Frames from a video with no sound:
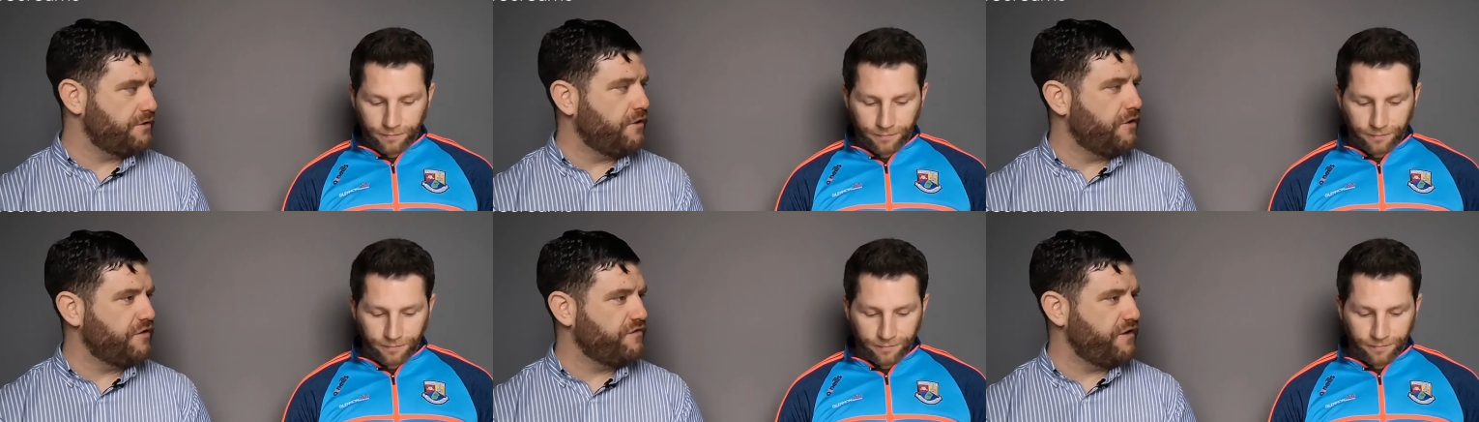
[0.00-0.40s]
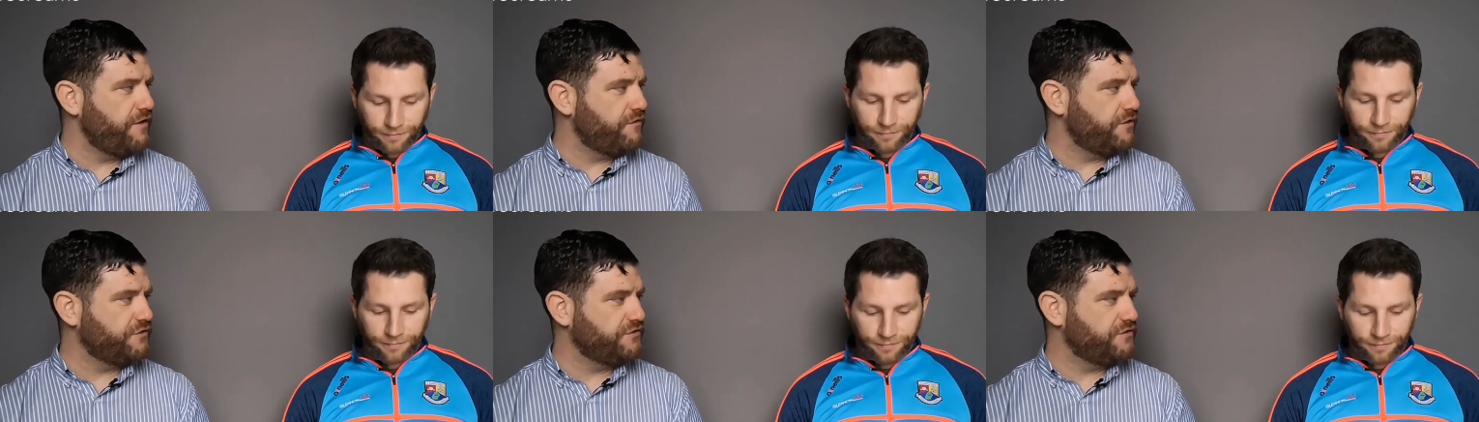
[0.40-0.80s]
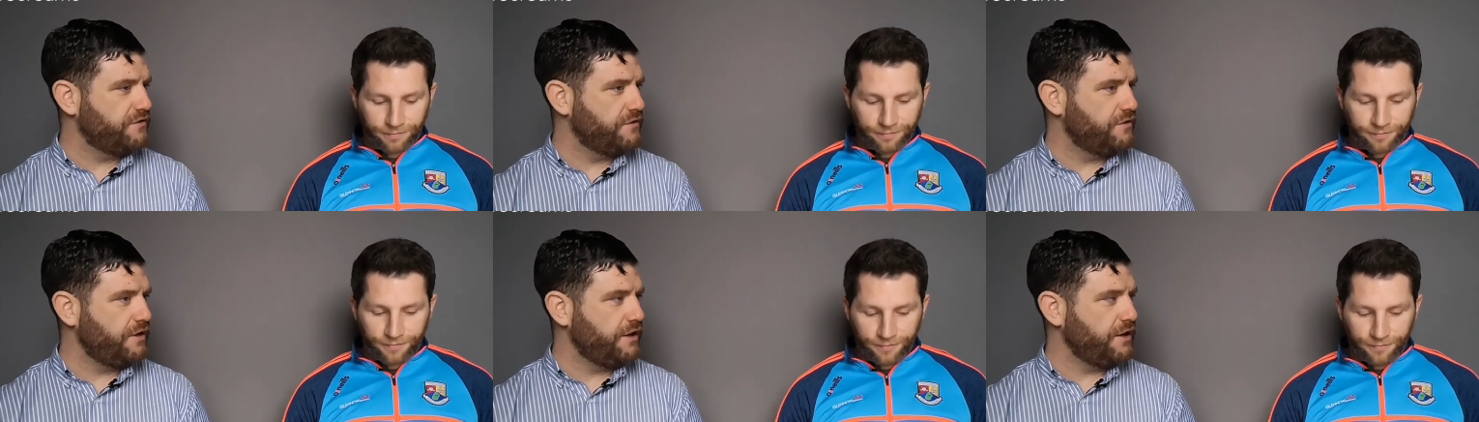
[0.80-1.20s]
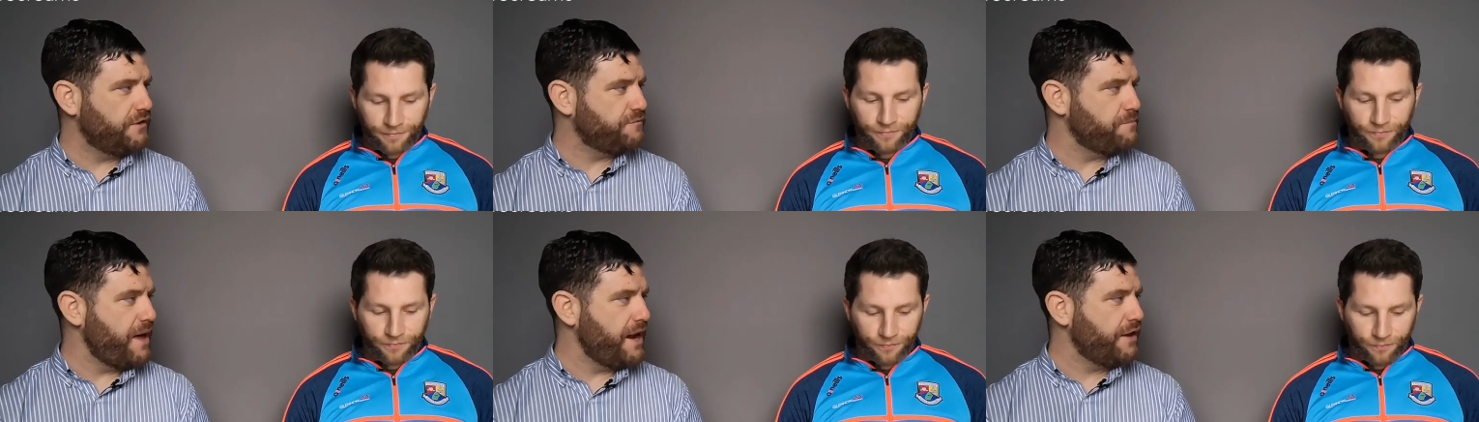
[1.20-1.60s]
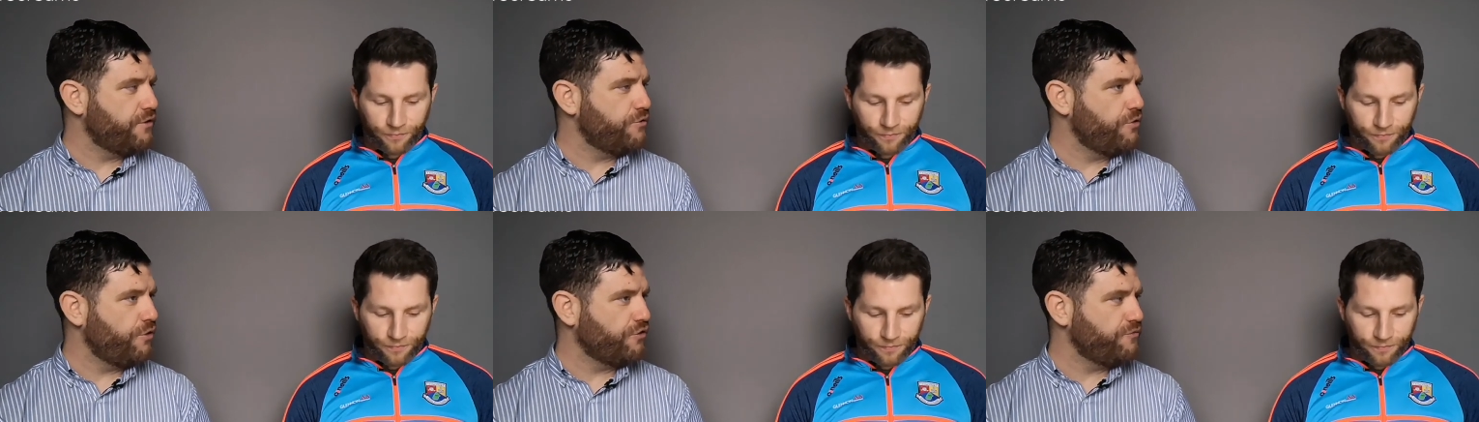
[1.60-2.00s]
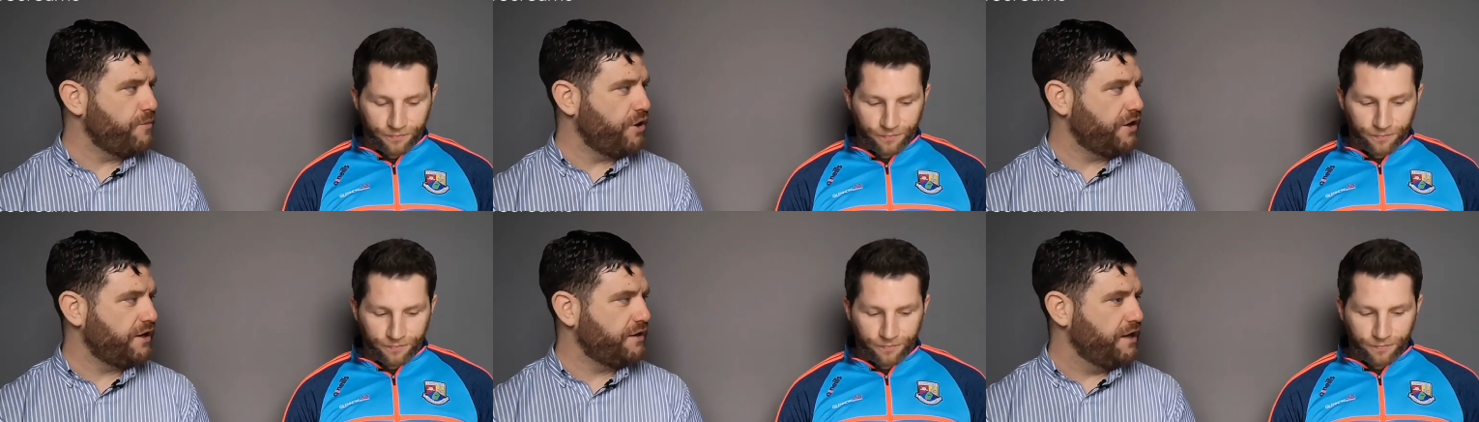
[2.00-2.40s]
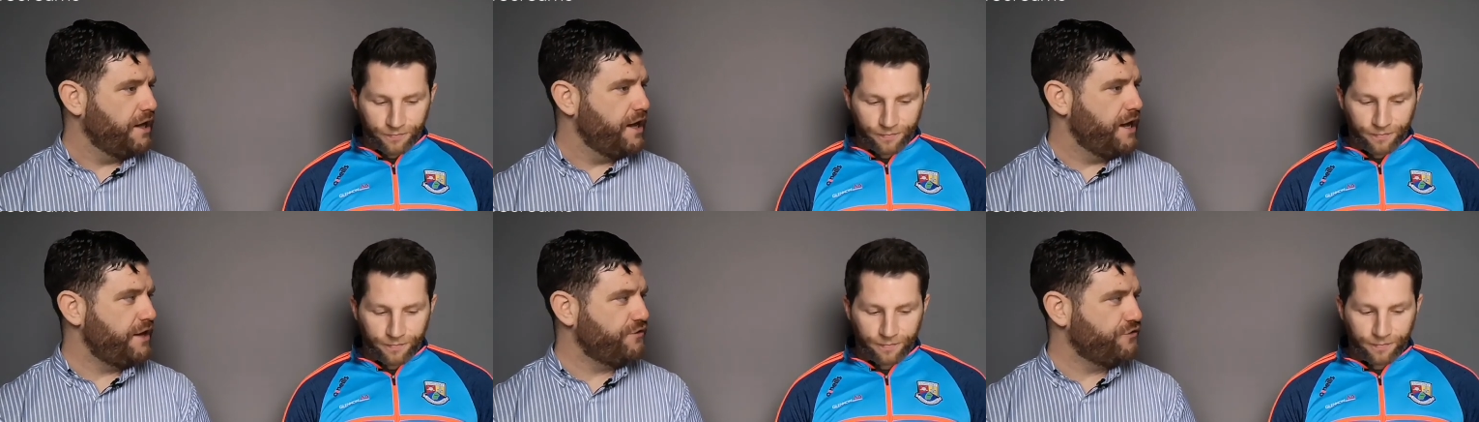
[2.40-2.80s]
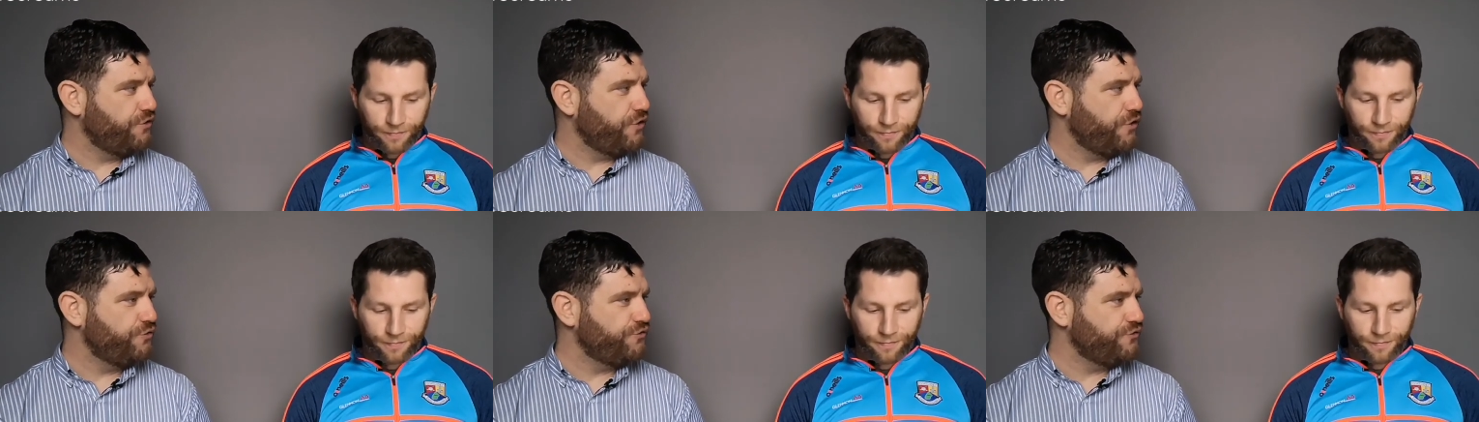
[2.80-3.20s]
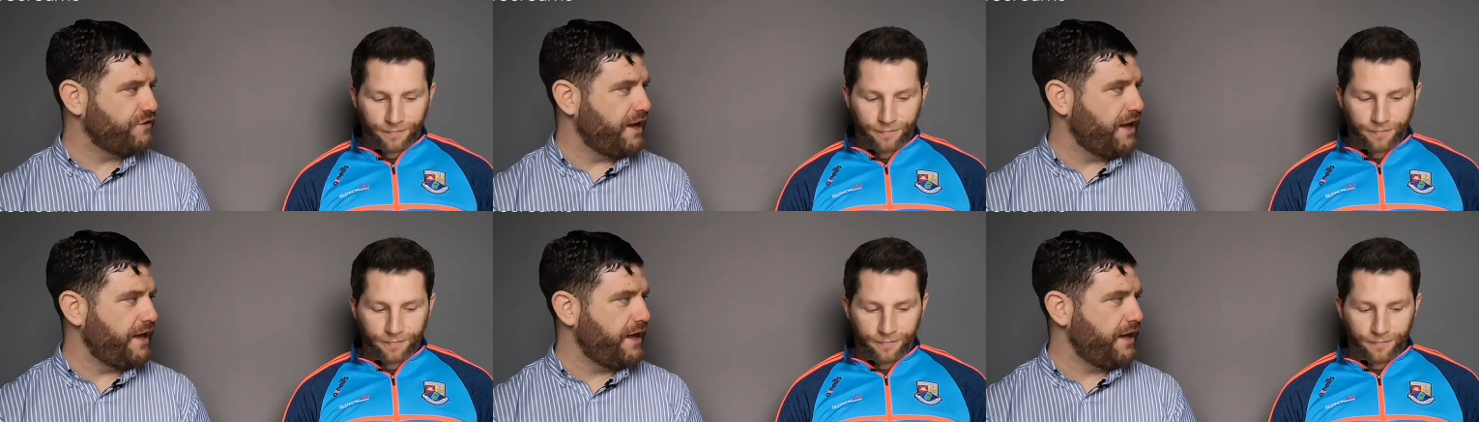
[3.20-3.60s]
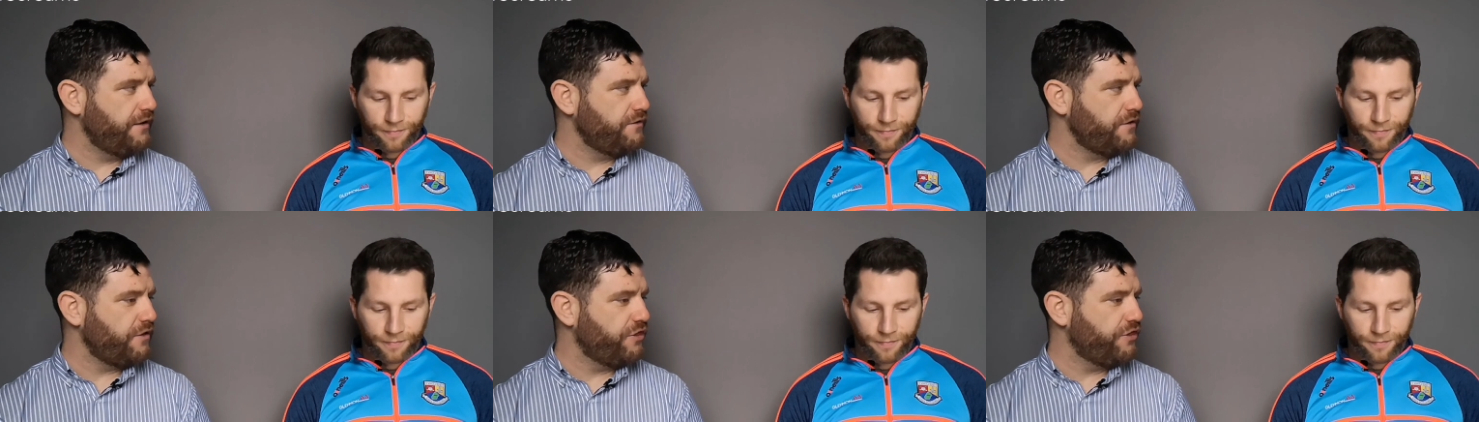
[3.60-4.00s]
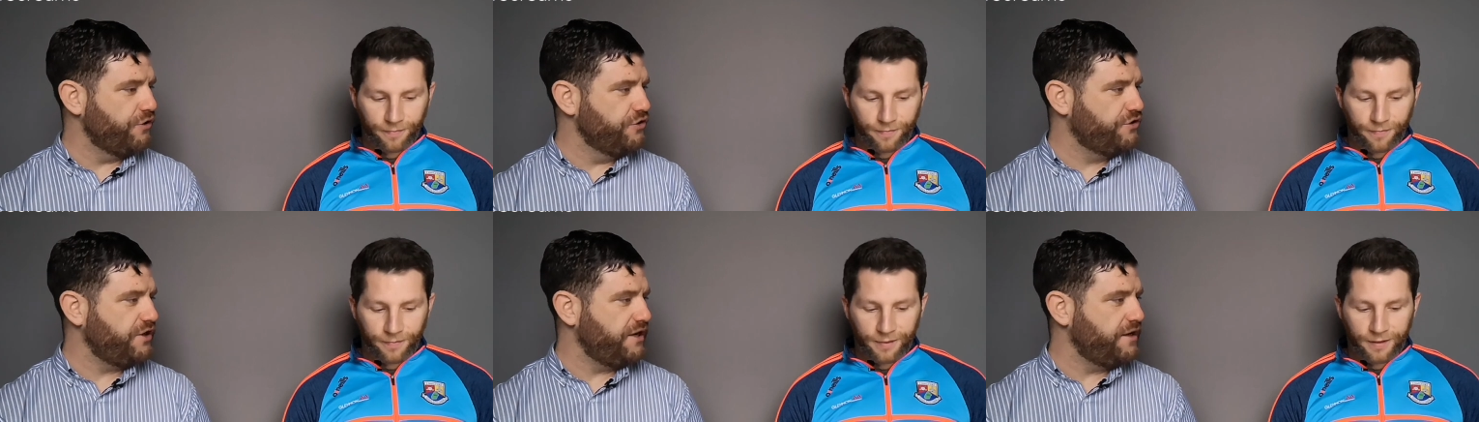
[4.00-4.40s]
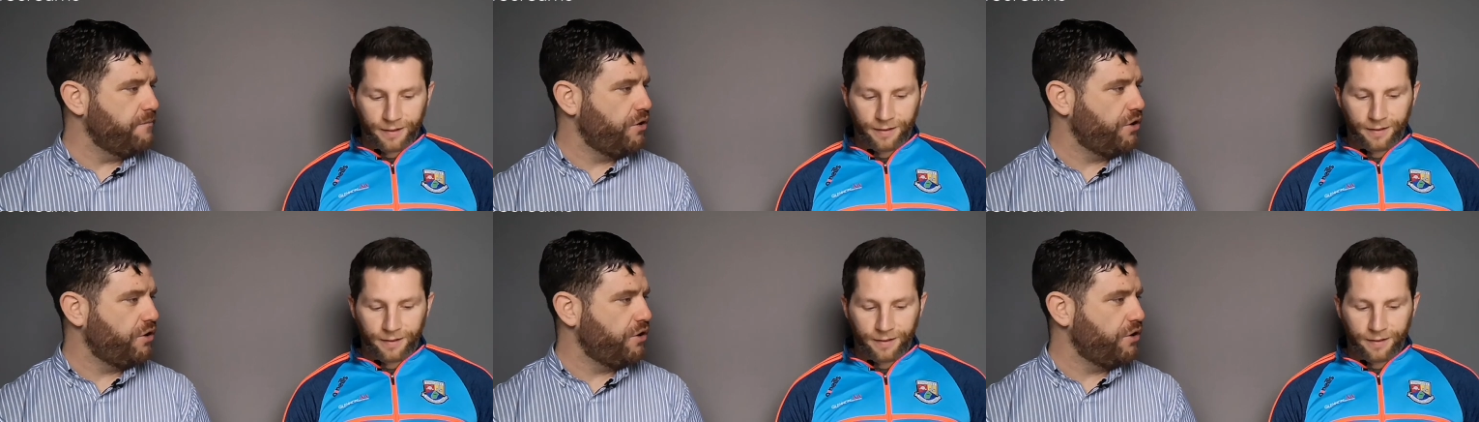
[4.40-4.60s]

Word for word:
Speaker 1: hot favourites against mm. Malachy O'Rourke Monaghan in 2013.